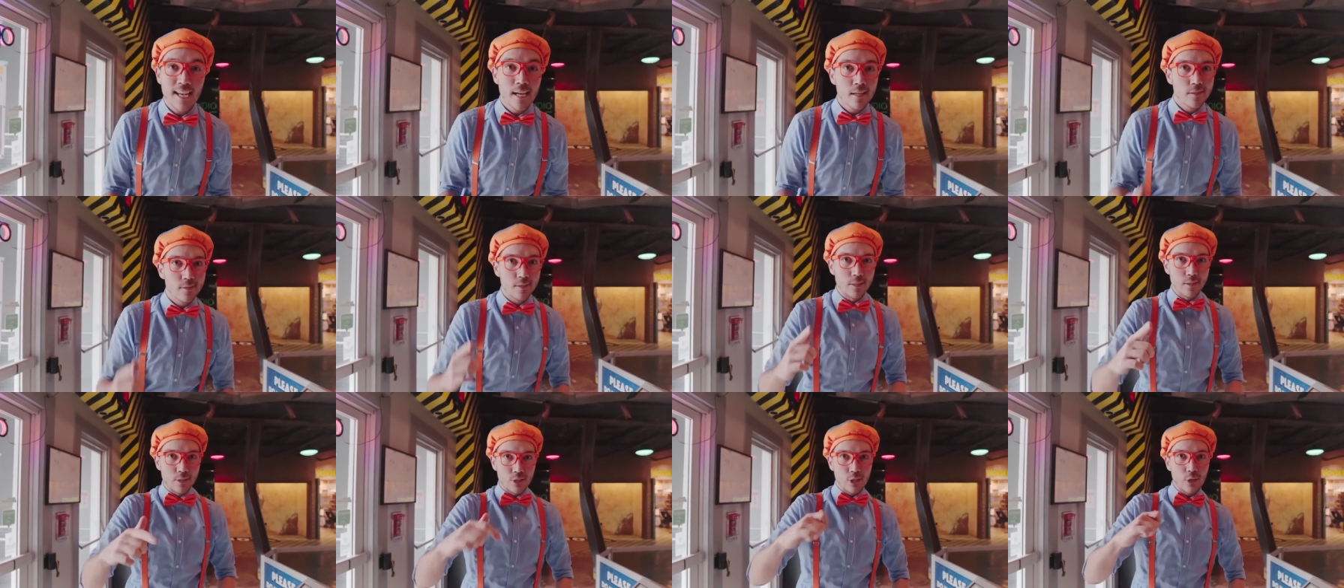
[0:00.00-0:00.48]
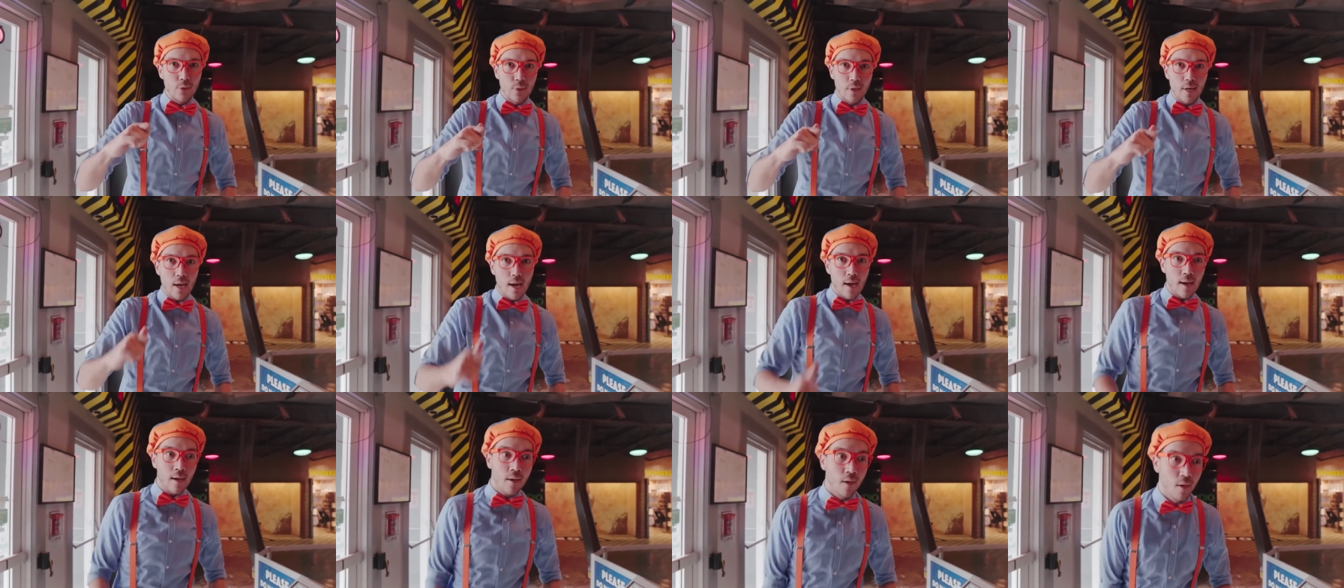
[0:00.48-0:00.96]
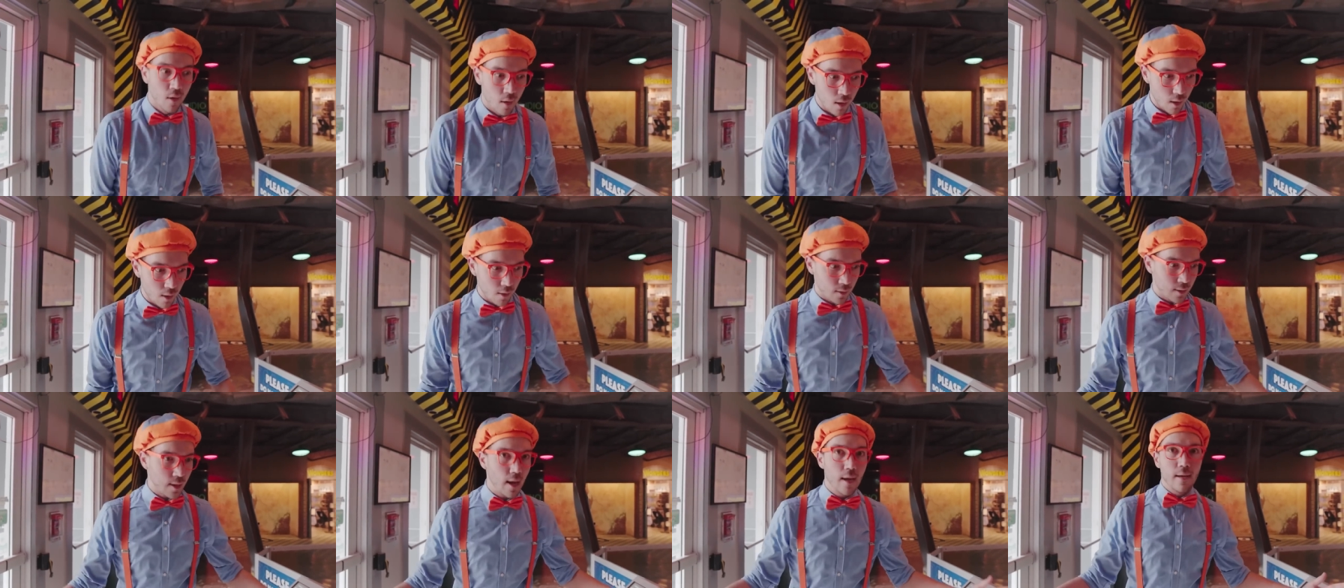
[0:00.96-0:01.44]
Since you and I
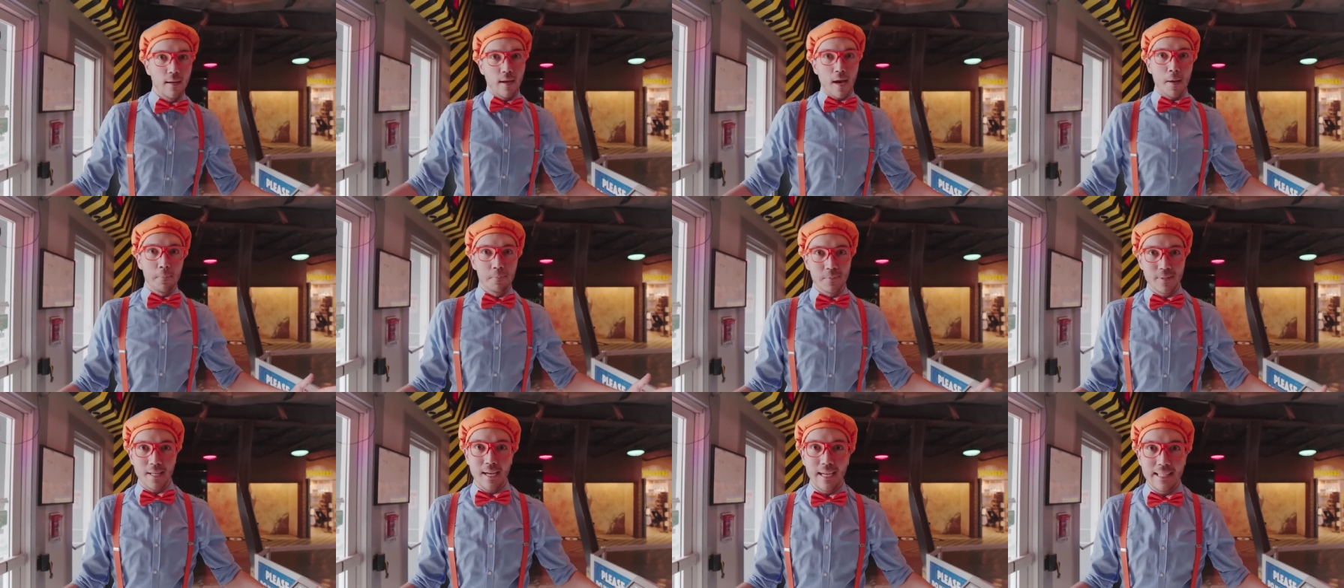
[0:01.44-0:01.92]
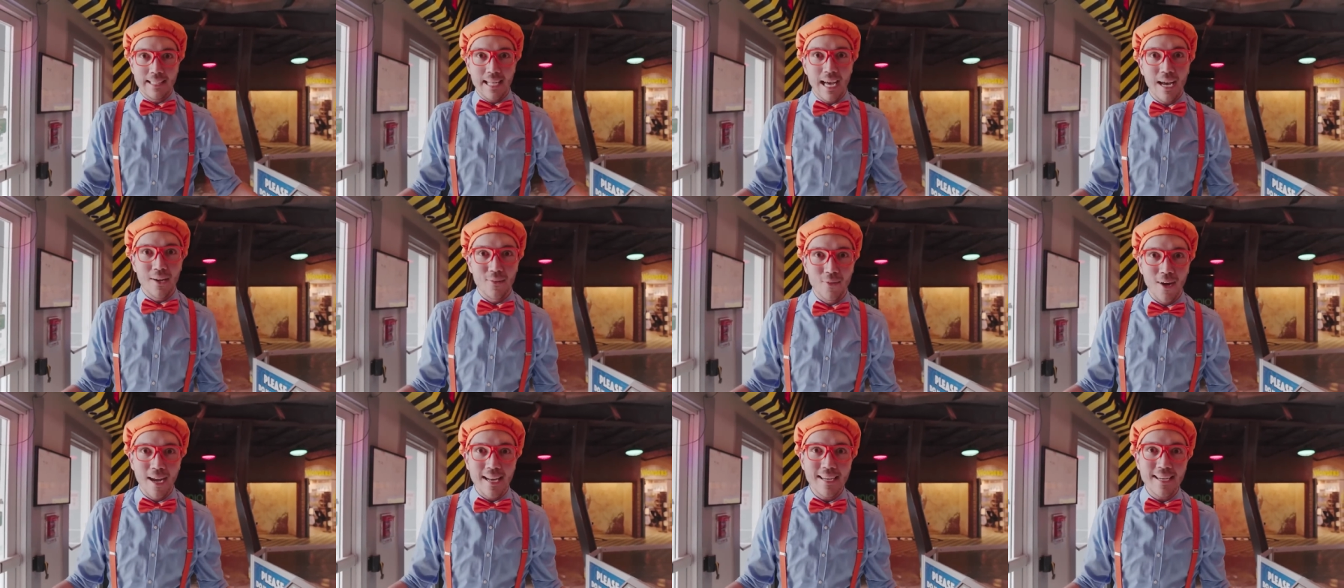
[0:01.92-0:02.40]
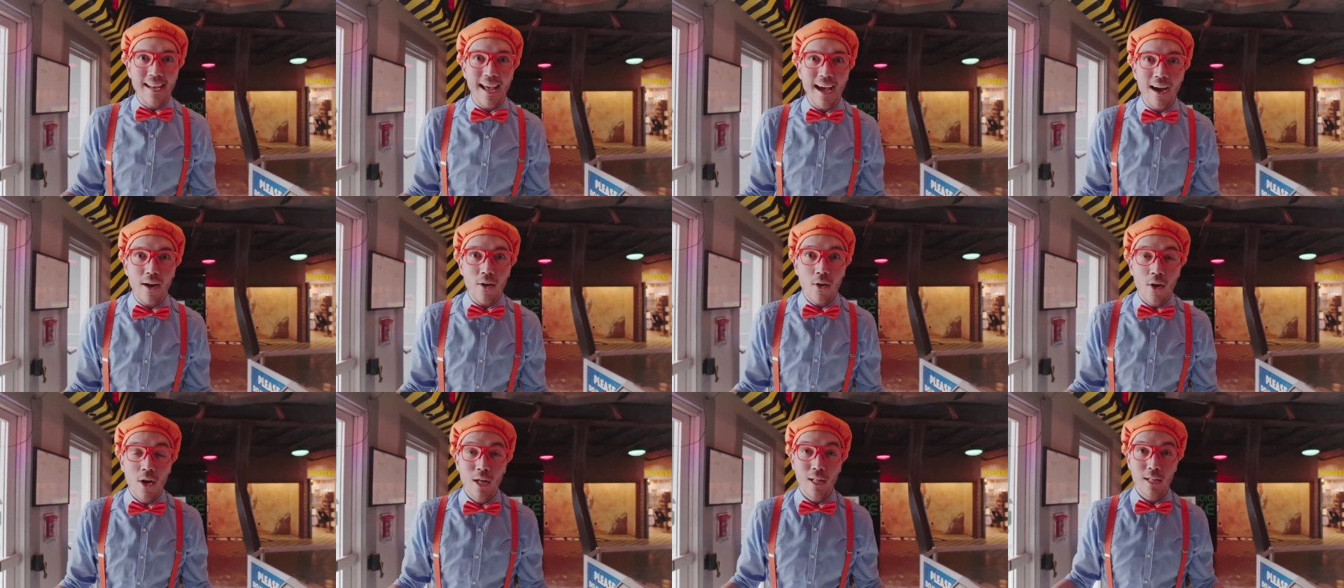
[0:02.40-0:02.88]
are kinda upside down right
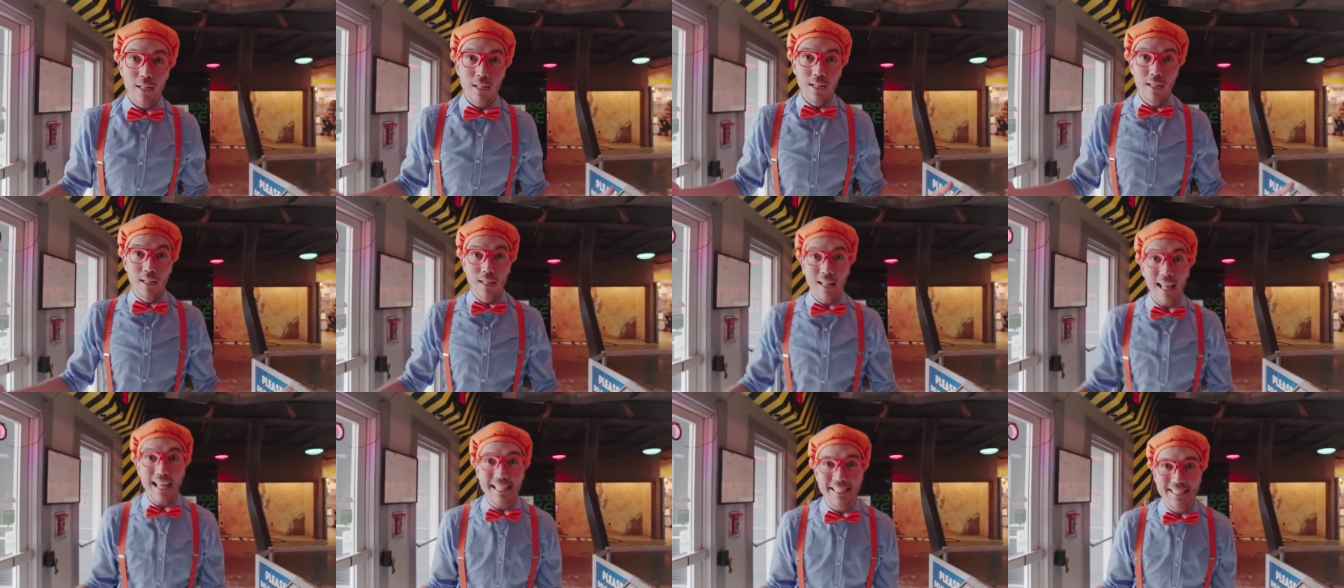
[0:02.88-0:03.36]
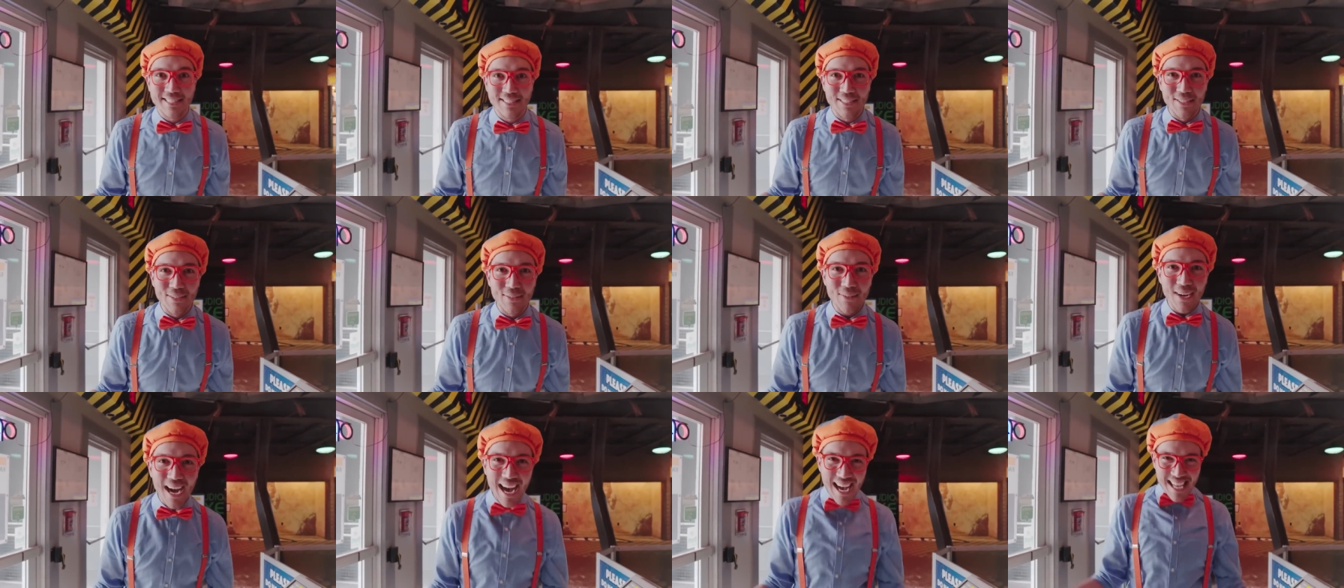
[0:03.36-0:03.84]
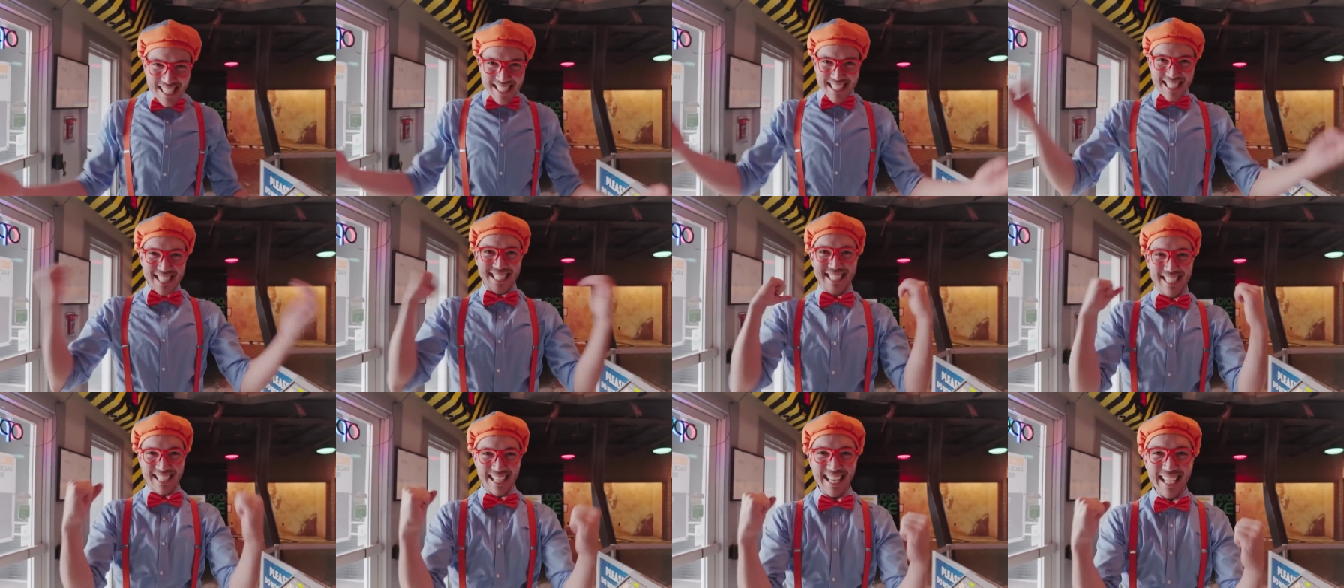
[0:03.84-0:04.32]
now, let's do a
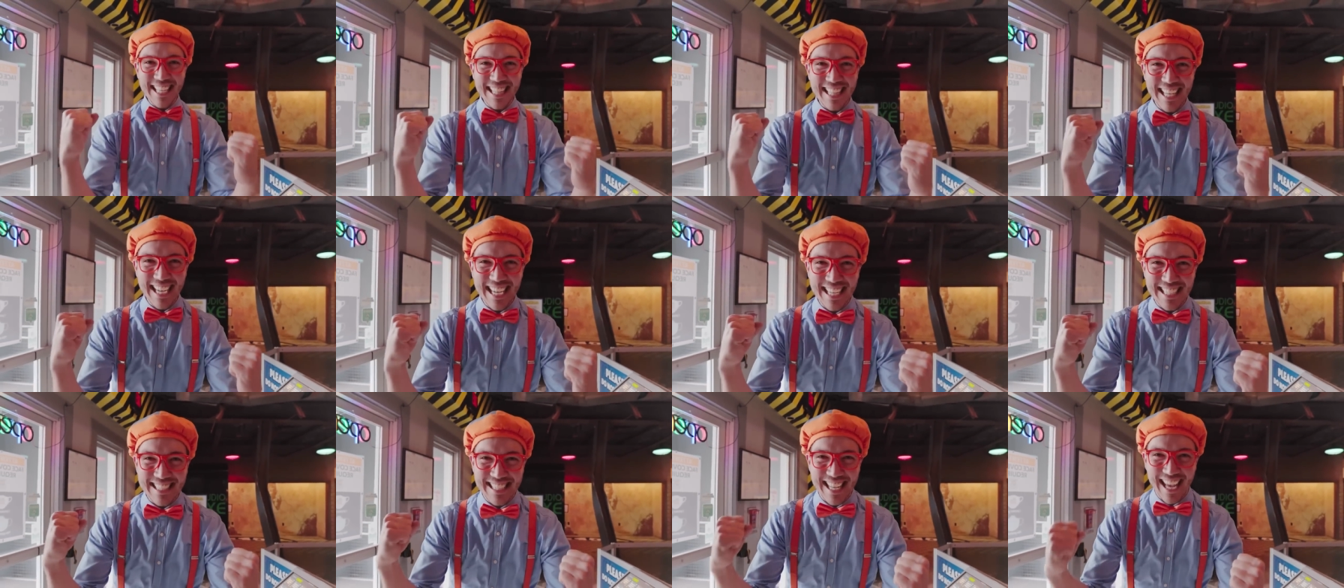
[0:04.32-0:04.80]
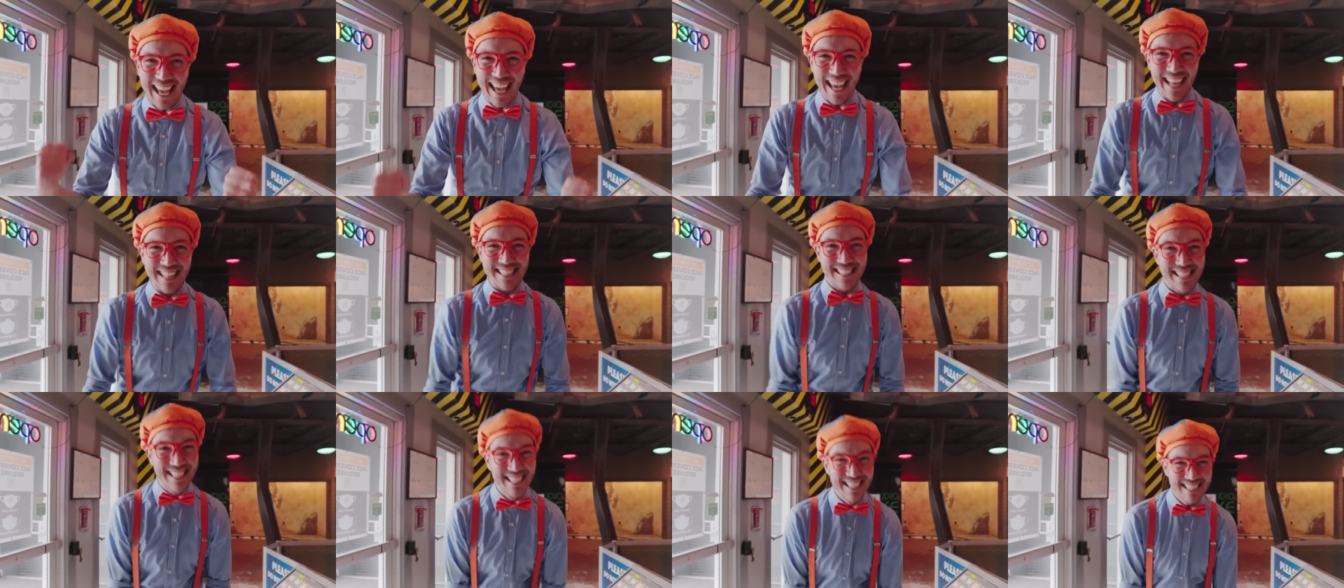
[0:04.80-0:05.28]
ceiling dance.